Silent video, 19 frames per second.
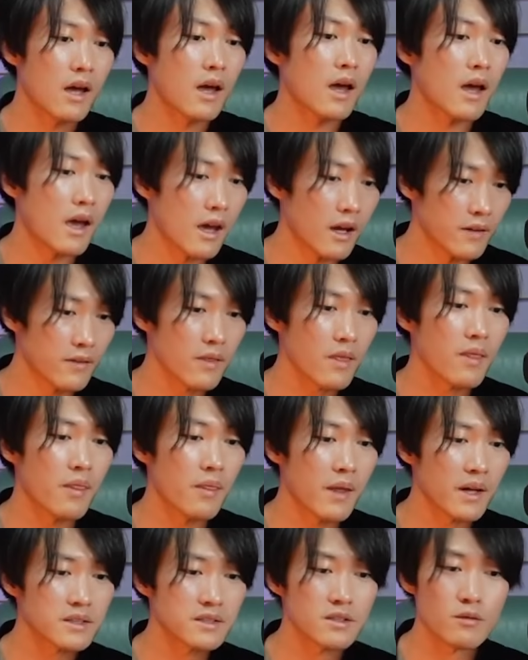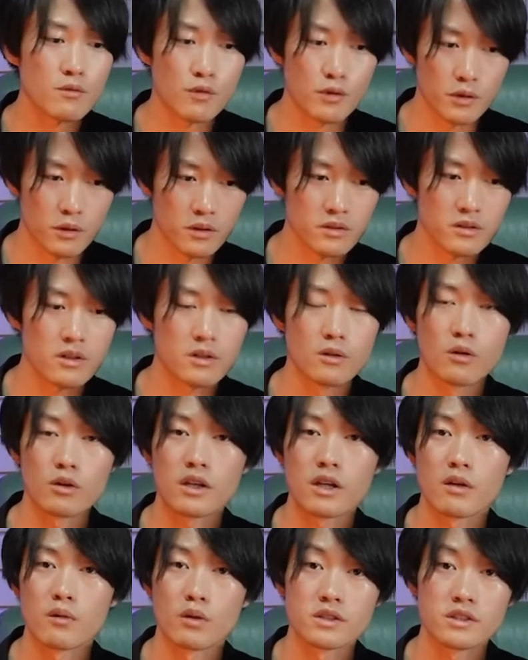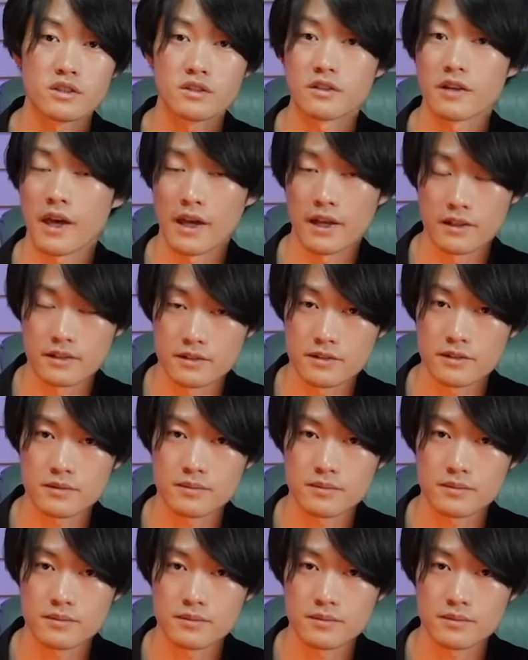And that's the world Loki wants to end.